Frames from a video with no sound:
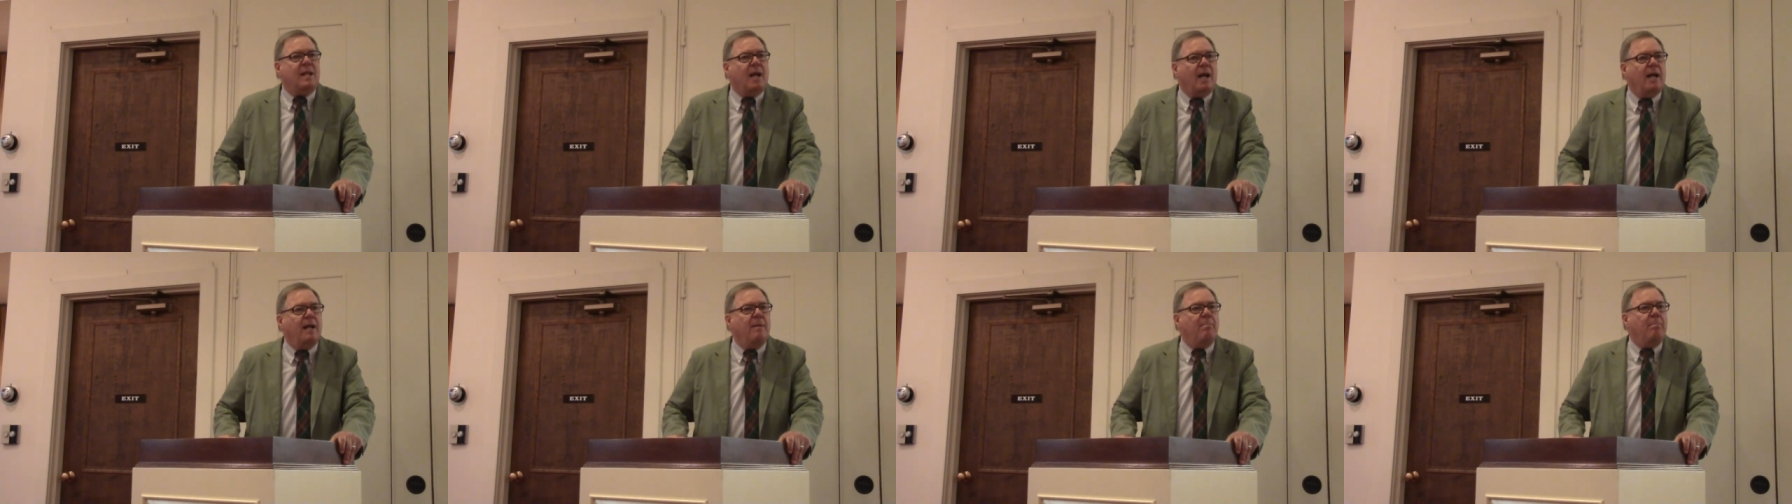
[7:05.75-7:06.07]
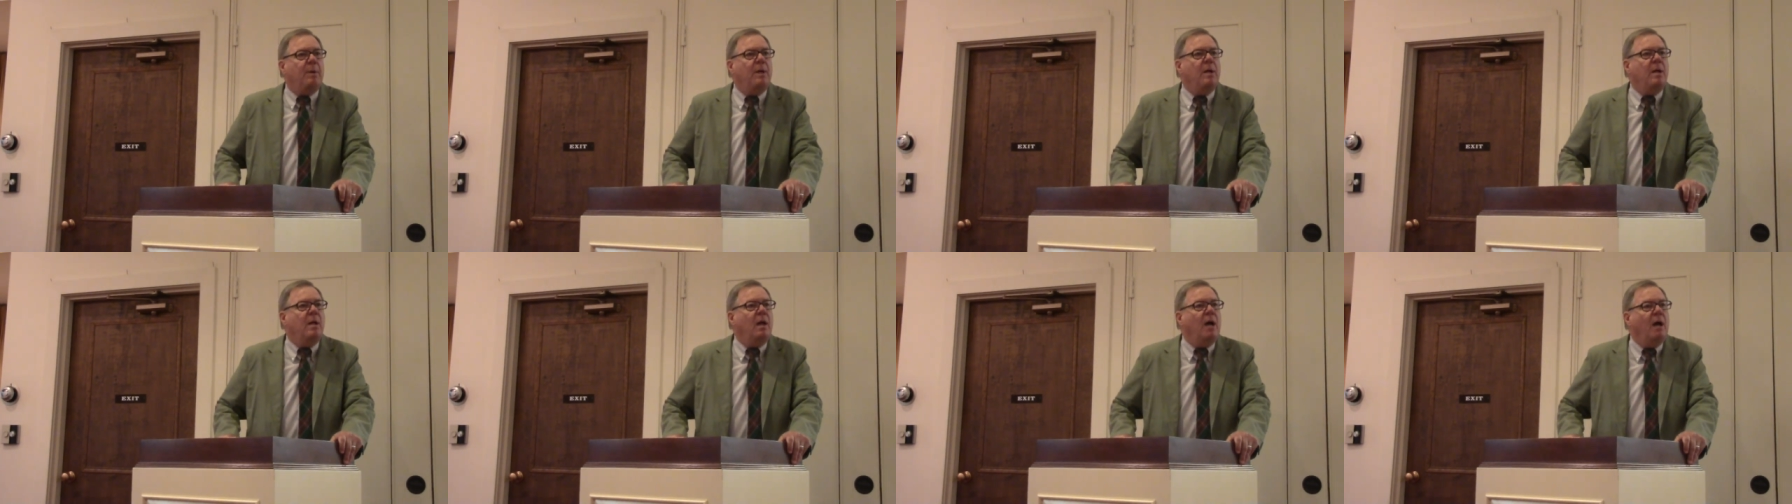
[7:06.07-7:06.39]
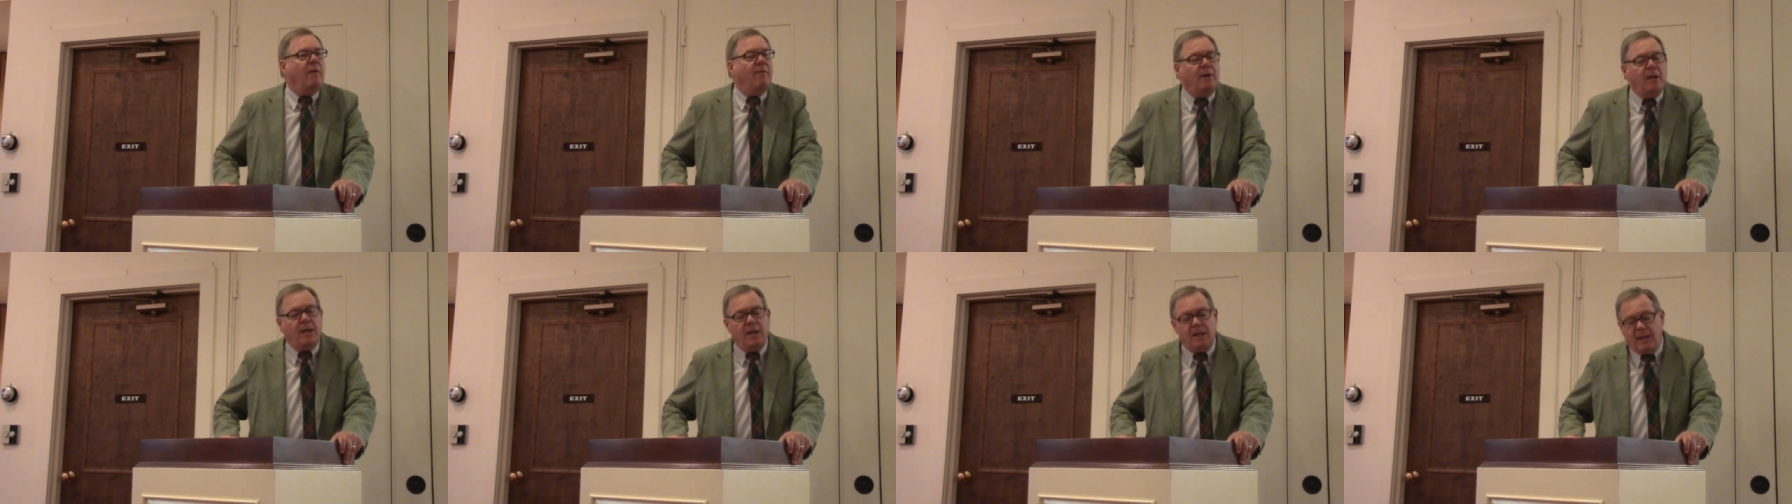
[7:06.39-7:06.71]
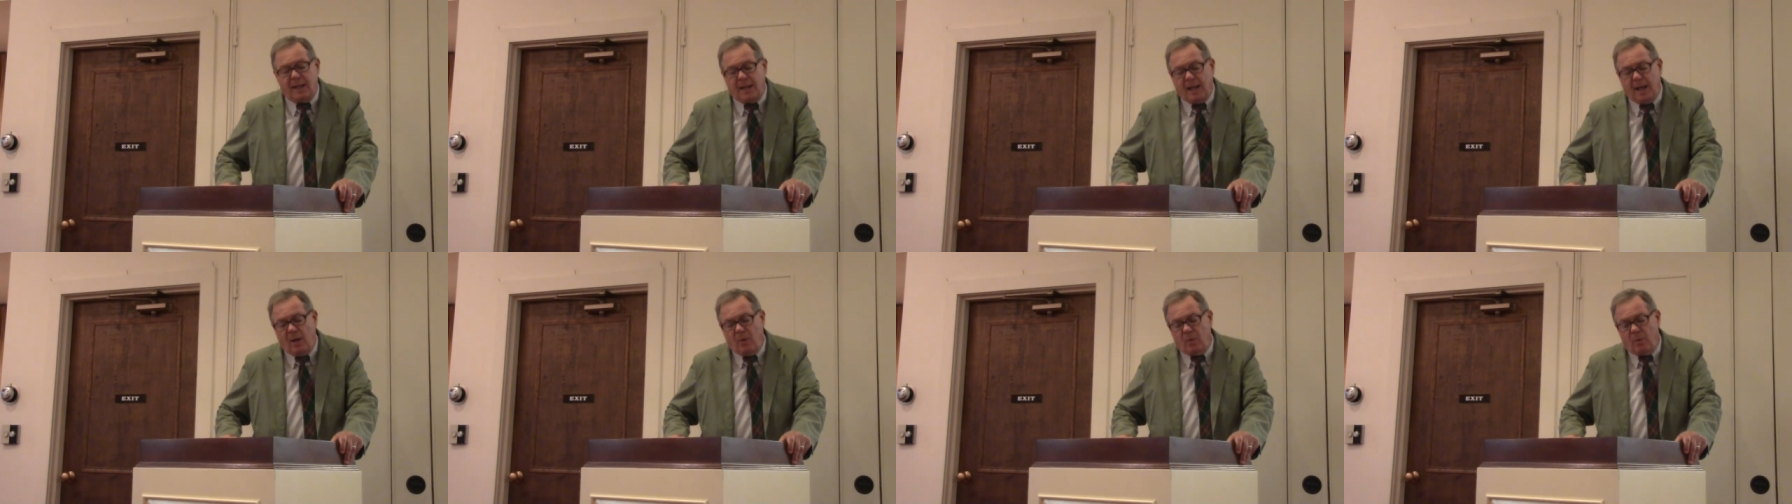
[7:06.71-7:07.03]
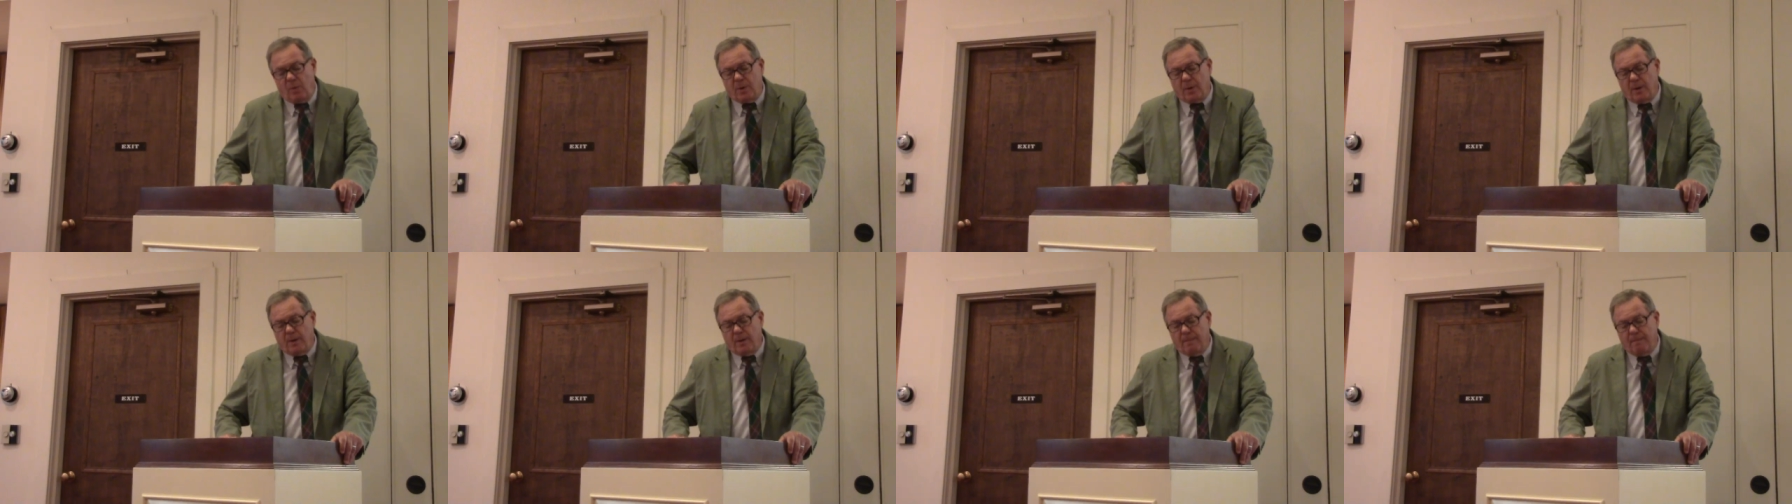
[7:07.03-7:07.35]
type of an
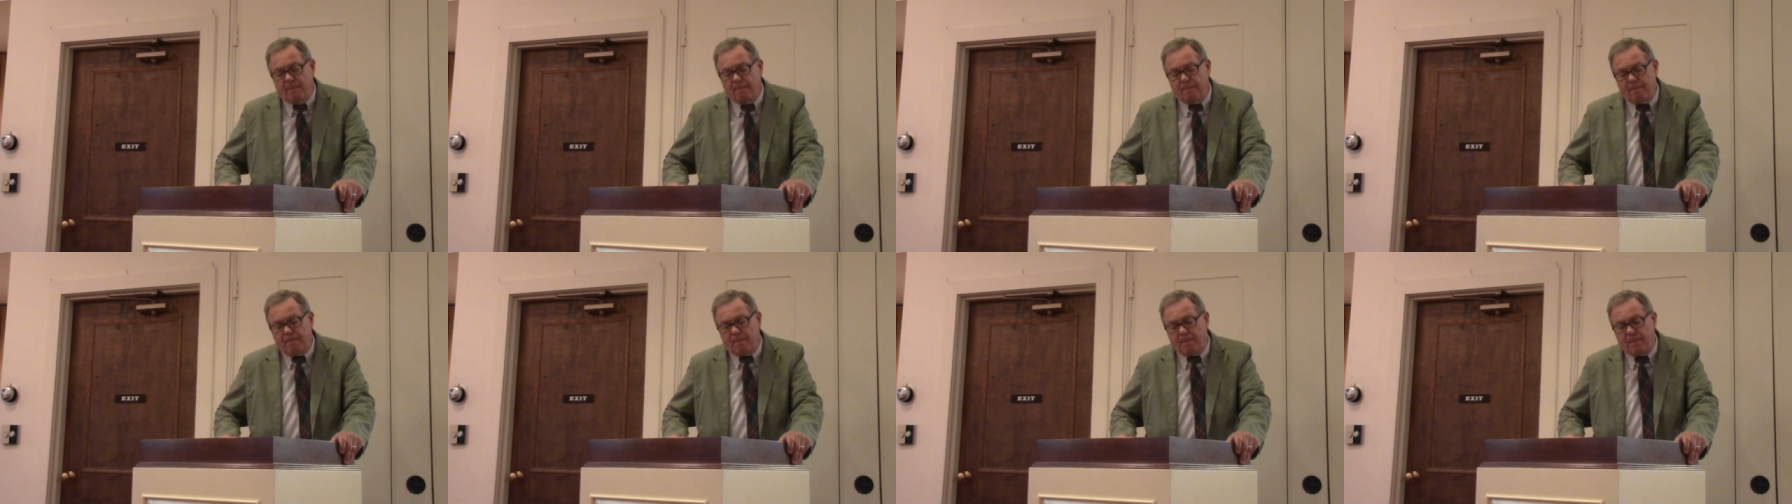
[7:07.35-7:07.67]
encounter.